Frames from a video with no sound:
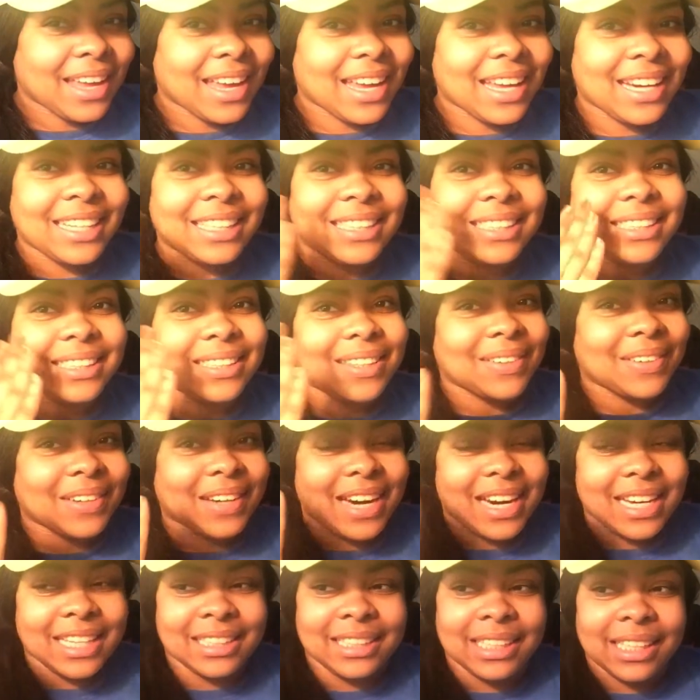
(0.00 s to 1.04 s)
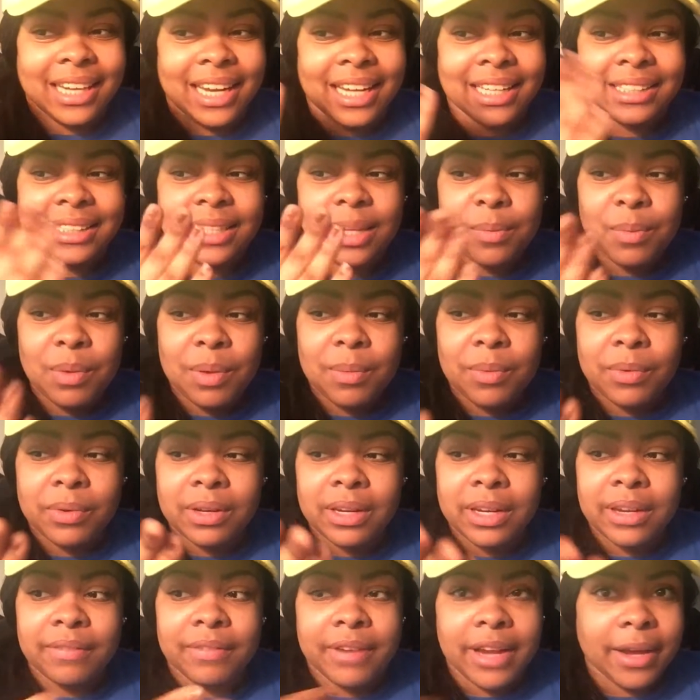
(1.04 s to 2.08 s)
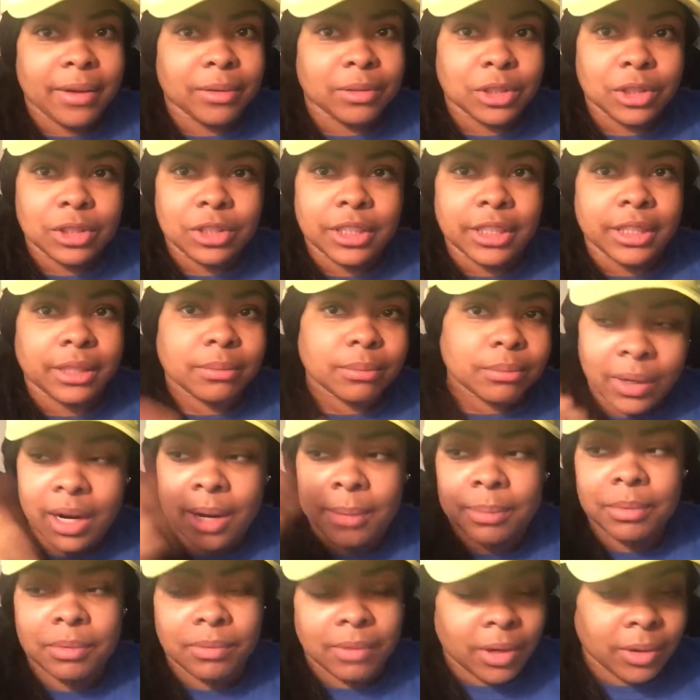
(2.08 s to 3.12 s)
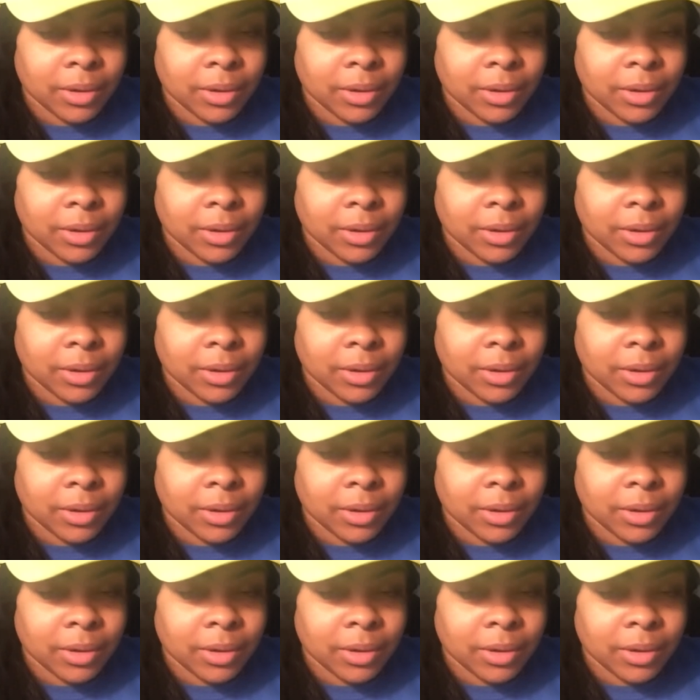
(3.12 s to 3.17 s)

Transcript: And it's so crazy. Like, some people live down the street or up the